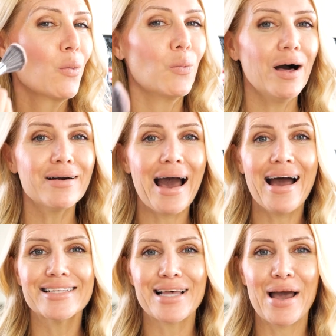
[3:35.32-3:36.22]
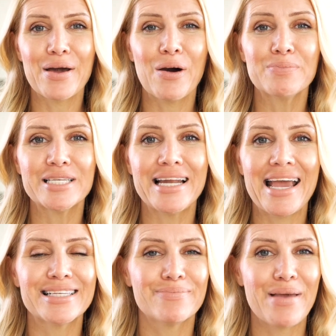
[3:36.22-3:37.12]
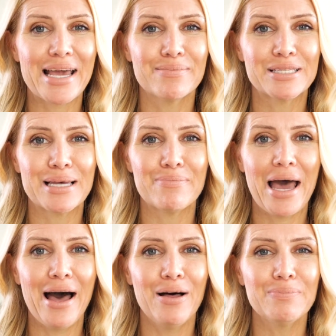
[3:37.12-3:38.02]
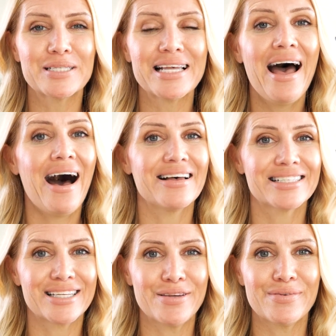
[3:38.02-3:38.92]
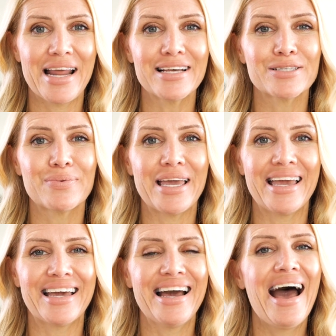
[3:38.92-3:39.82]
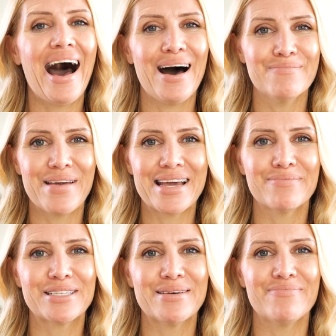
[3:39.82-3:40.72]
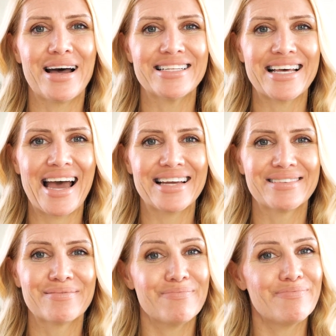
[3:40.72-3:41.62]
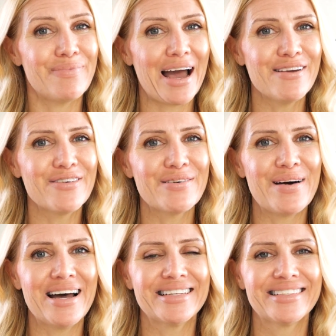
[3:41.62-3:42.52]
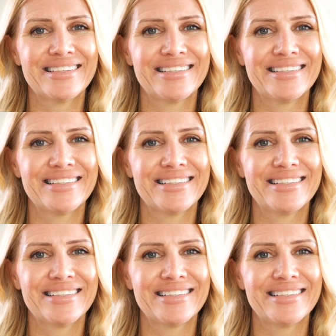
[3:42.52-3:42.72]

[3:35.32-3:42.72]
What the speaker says: Well guys, I hope today's makeup tip helps. I'll see you next week on Makeup Tip Monday. Bye everyone.